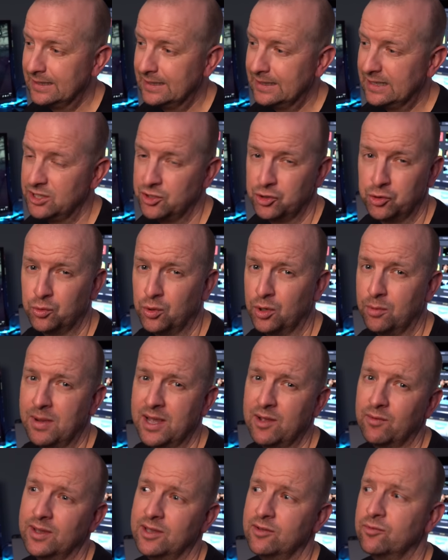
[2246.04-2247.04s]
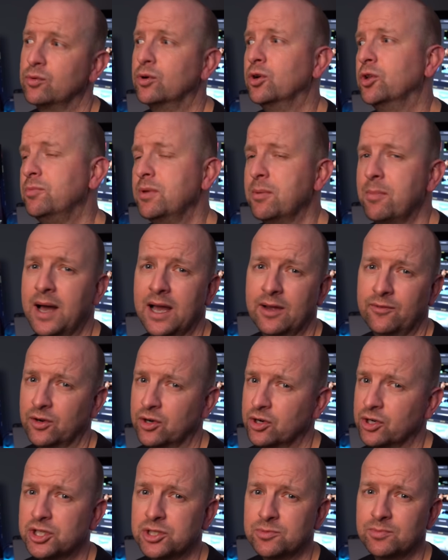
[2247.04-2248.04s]
And you know what? My wife wanted to be back for
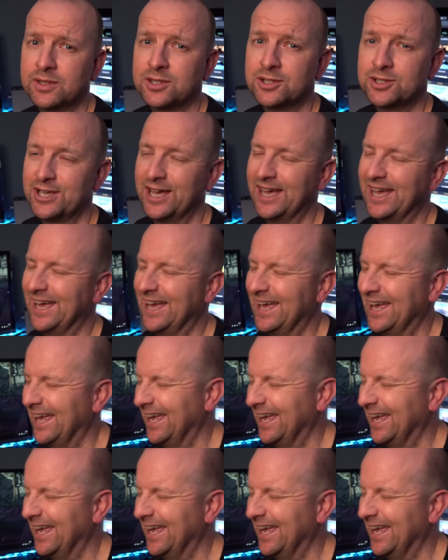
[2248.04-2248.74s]
Christmas.